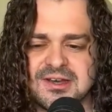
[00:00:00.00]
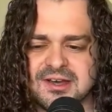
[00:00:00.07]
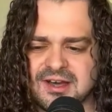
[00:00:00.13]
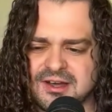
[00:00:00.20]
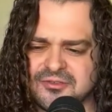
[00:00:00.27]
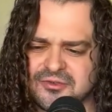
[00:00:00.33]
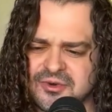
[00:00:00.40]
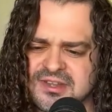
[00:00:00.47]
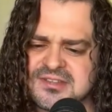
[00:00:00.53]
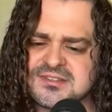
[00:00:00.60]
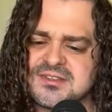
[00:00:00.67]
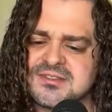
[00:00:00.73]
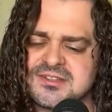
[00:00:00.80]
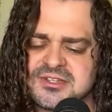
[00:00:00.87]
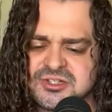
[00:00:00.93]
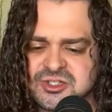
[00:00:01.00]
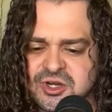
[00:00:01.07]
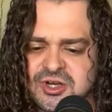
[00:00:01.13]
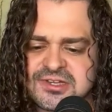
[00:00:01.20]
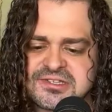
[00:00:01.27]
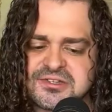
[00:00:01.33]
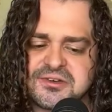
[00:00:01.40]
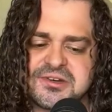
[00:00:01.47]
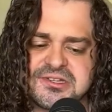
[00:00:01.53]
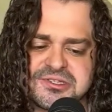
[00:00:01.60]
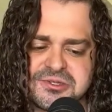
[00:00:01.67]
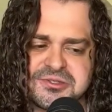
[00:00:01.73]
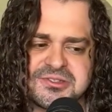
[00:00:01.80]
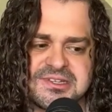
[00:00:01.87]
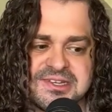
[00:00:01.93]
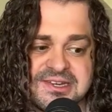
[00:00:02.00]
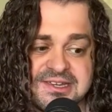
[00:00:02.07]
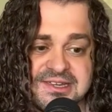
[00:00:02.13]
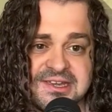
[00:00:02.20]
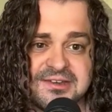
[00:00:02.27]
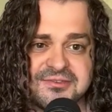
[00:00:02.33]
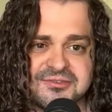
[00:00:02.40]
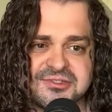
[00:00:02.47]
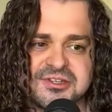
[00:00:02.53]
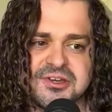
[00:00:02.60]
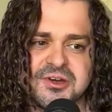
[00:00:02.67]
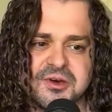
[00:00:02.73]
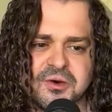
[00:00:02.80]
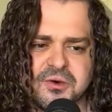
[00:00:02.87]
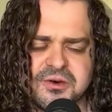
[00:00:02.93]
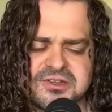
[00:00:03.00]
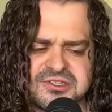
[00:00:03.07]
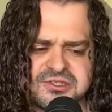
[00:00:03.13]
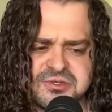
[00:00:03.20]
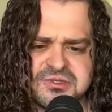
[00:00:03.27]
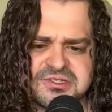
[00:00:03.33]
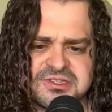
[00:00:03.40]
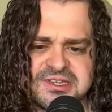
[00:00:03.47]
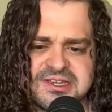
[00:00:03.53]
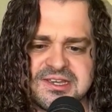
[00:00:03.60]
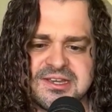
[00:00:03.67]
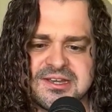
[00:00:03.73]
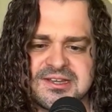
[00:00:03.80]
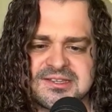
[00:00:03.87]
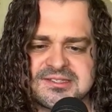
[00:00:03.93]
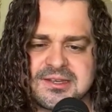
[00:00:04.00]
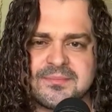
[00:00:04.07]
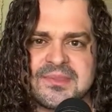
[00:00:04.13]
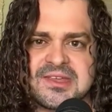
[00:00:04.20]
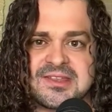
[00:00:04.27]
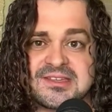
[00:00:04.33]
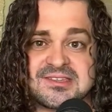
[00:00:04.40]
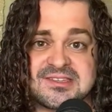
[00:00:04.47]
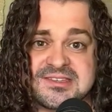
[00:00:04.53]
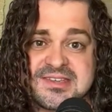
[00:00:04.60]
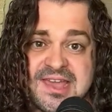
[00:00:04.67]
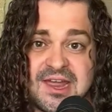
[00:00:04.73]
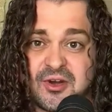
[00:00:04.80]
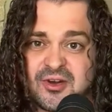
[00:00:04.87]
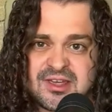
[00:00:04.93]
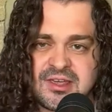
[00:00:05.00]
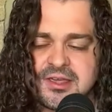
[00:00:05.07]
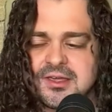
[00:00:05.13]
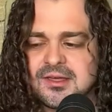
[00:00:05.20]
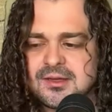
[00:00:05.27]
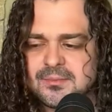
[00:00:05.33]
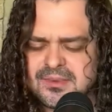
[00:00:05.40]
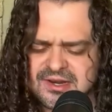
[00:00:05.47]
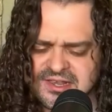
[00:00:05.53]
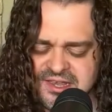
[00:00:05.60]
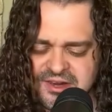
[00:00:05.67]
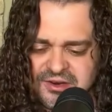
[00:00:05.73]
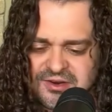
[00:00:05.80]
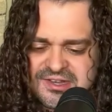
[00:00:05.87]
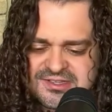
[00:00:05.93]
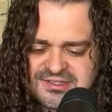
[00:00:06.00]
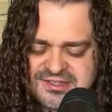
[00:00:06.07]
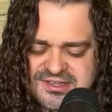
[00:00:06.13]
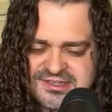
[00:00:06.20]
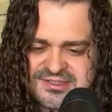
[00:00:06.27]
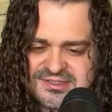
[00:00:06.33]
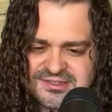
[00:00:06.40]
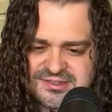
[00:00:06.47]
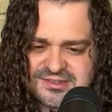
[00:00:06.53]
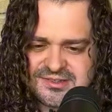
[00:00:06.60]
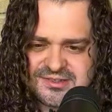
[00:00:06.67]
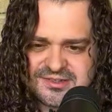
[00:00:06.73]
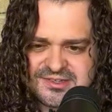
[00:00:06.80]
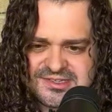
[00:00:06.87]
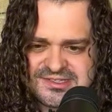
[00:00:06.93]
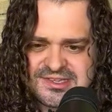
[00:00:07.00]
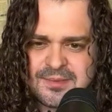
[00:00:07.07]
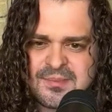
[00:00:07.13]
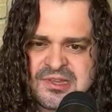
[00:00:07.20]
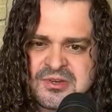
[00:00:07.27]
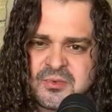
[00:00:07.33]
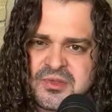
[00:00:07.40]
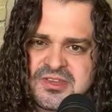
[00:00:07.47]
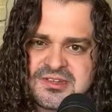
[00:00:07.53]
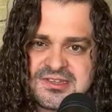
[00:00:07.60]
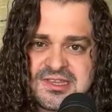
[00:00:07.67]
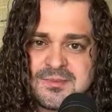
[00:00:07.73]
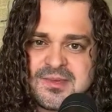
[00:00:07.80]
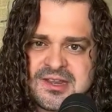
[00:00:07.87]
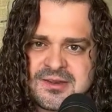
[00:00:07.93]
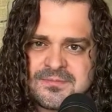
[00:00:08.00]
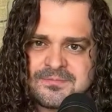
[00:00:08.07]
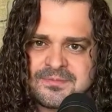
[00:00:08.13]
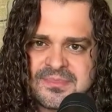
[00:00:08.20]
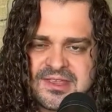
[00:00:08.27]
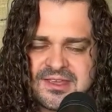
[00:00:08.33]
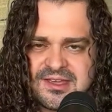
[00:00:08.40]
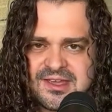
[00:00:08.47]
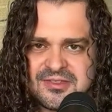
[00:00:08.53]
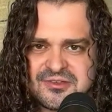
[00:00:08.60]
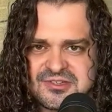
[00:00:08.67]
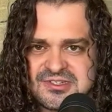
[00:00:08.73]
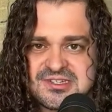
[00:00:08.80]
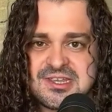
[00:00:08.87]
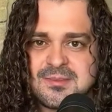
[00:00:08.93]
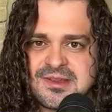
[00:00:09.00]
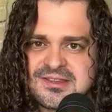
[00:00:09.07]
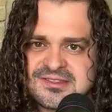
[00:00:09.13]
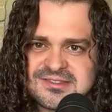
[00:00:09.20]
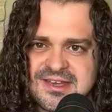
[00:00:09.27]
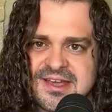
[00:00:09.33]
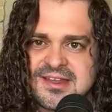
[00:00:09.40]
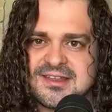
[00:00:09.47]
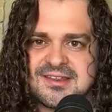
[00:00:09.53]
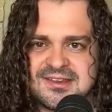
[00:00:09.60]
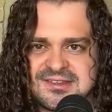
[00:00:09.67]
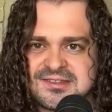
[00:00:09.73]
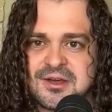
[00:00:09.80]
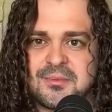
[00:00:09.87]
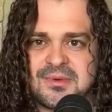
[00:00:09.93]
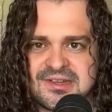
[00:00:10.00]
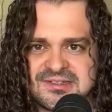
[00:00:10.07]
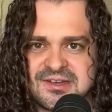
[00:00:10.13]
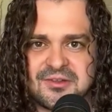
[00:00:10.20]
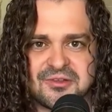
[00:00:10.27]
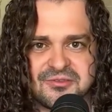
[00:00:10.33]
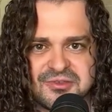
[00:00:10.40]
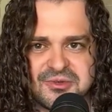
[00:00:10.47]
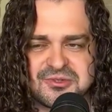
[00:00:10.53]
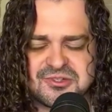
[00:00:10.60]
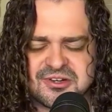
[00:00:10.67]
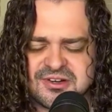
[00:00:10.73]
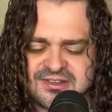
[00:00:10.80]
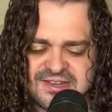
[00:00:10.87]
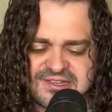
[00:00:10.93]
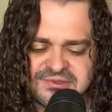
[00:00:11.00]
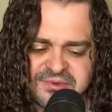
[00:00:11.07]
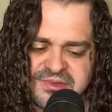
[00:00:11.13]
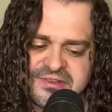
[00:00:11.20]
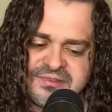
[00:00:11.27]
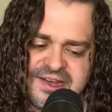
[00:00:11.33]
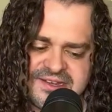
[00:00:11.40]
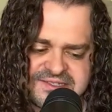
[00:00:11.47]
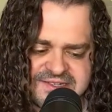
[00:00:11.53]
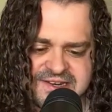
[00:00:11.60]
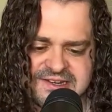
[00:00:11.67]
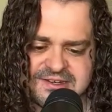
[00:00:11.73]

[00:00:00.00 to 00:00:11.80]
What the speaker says: For instance, in Chaucer, it's usually a gift, or it's usually something that's scary, but here it's summoned with a demon, and there's a demon inside it, and it's helping tell the future. And that's really fascinating to